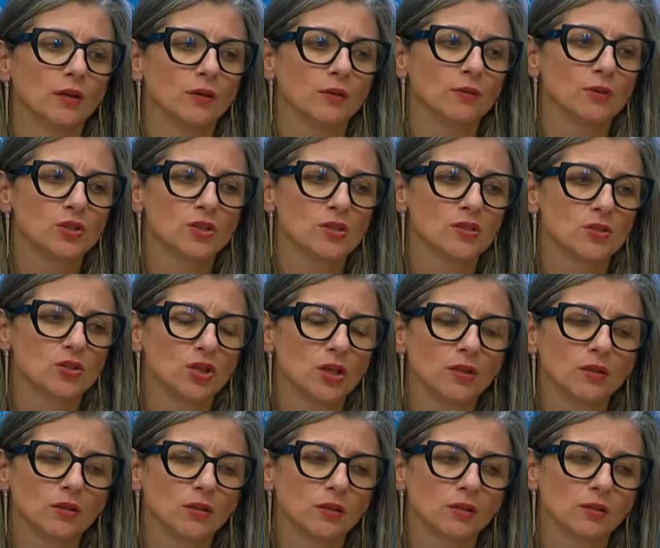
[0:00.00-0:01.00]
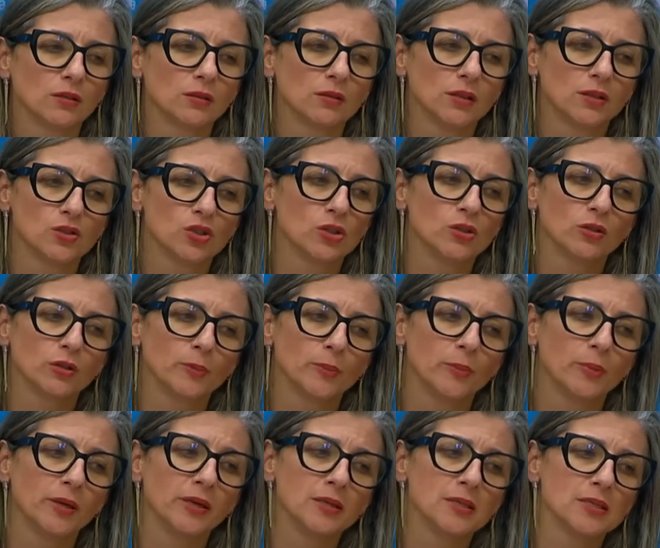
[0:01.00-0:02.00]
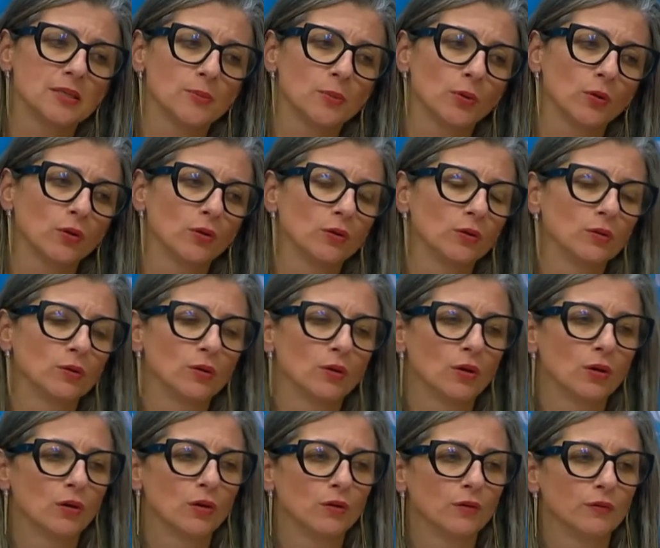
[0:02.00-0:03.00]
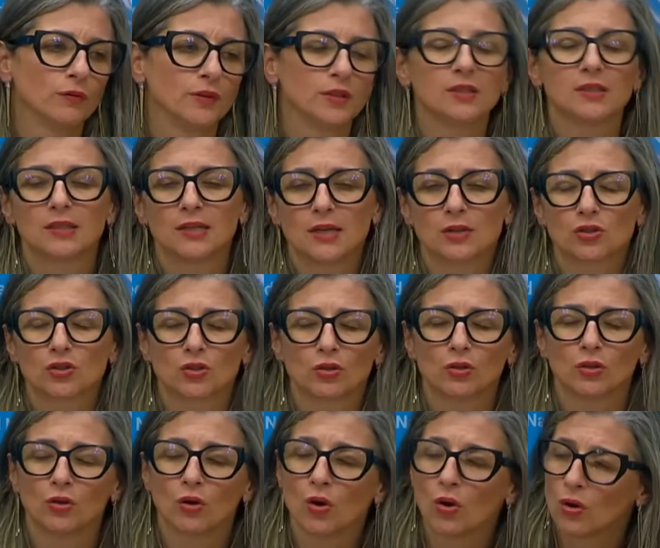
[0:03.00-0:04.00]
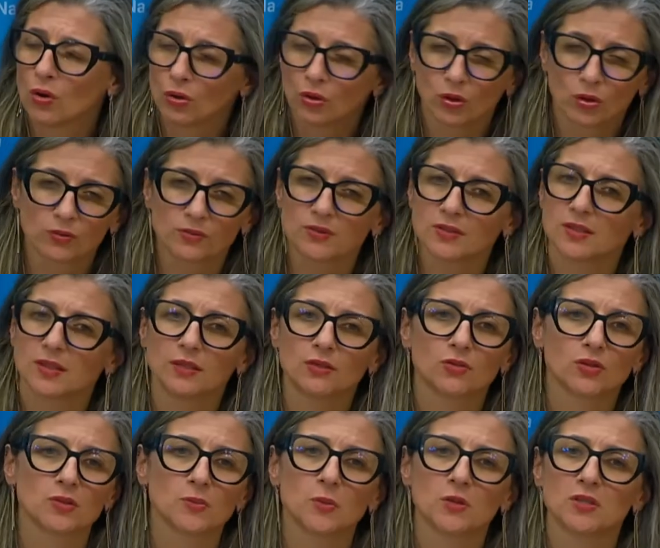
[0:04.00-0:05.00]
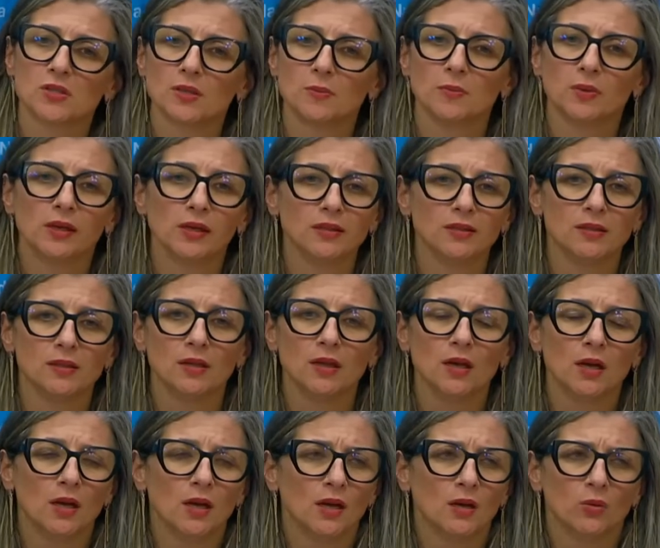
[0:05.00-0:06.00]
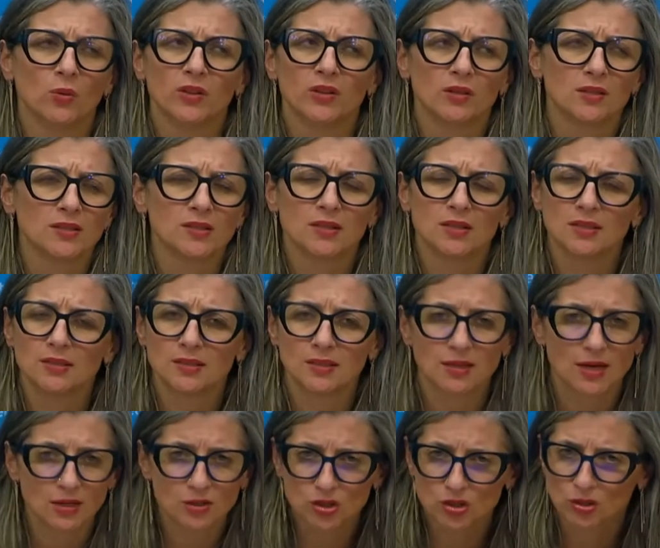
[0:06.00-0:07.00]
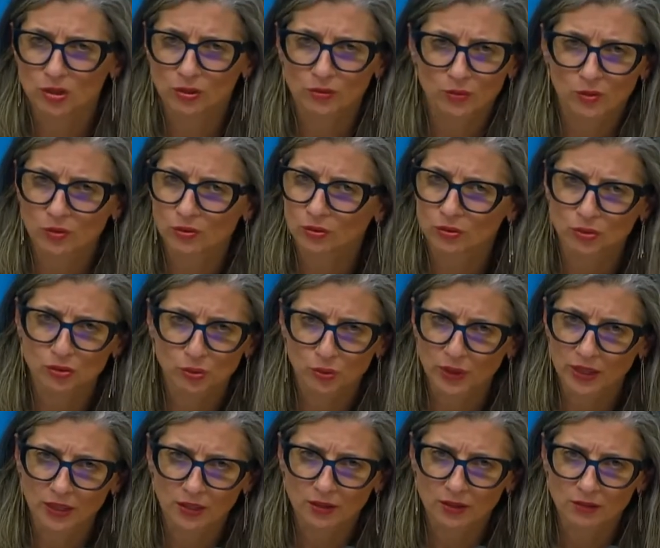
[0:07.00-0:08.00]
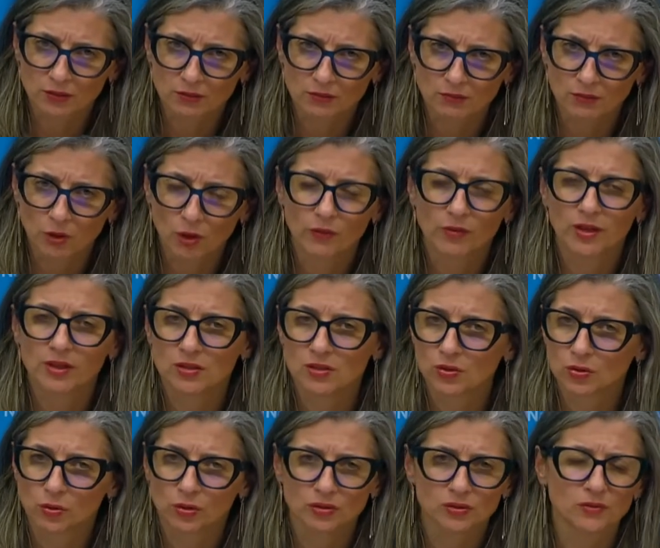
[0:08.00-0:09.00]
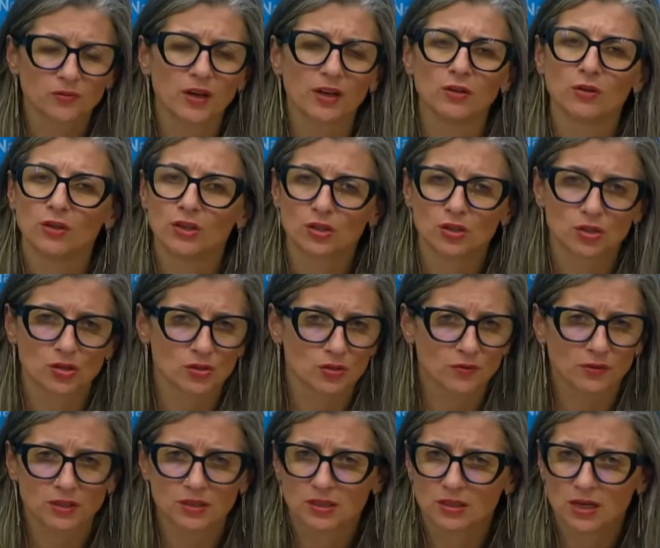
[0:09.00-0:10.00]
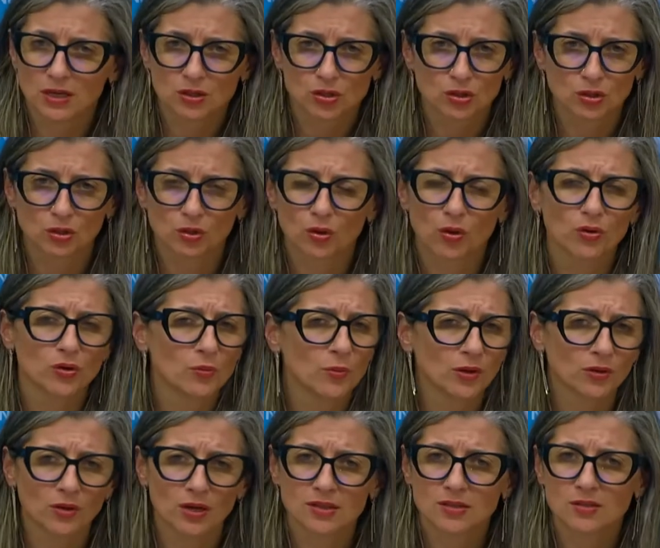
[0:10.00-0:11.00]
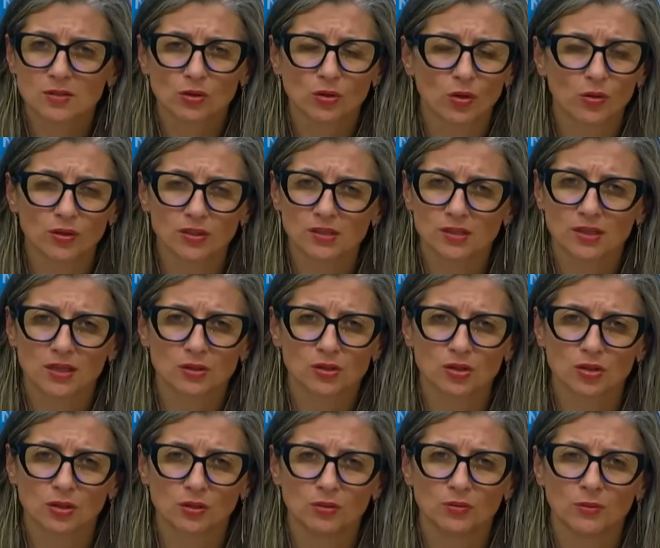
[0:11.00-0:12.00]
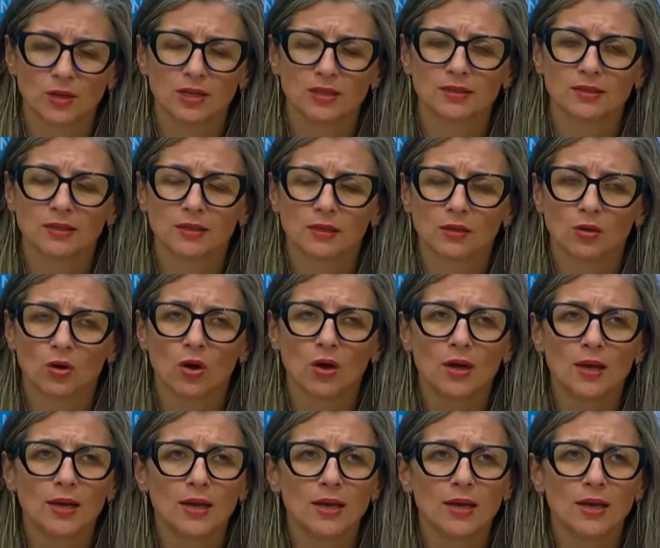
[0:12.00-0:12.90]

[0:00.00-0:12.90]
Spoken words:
which is a general principle of international law of state responsibility. When there is an international wrongdoing of any sort, violations of international law, human rights law, international humanitarian law,